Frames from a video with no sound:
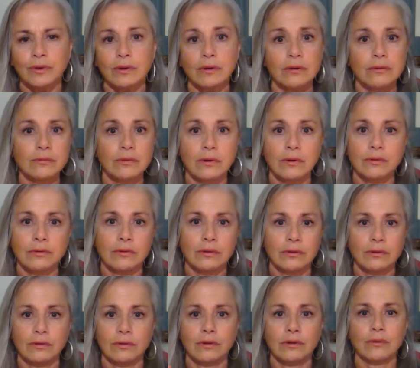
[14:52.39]
oh no
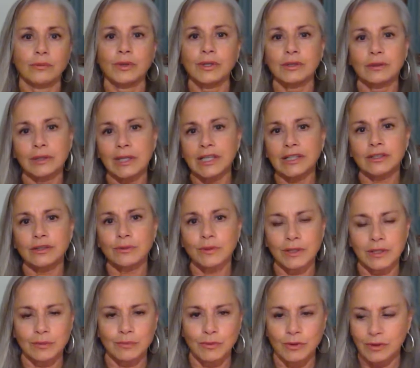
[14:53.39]
no no we don't like you
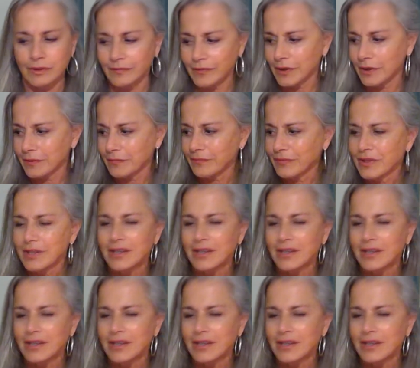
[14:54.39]
anymore no